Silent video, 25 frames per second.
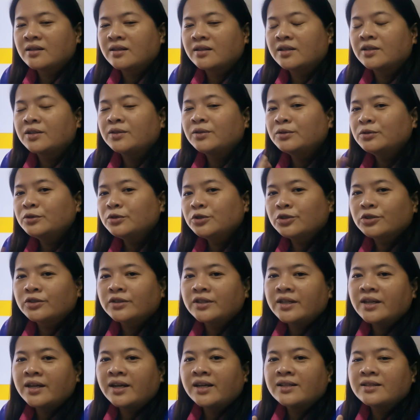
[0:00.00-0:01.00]
the
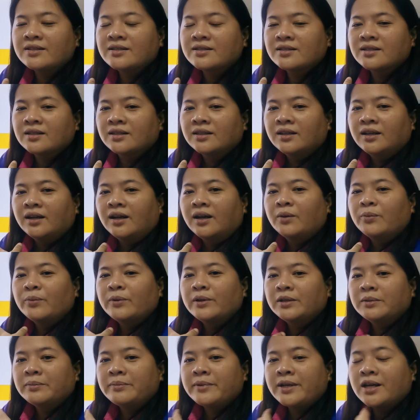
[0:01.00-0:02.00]
nutrients
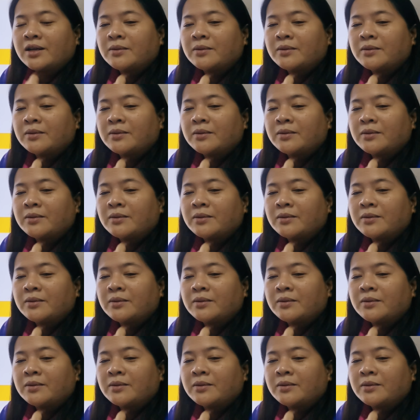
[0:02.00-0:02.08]
will be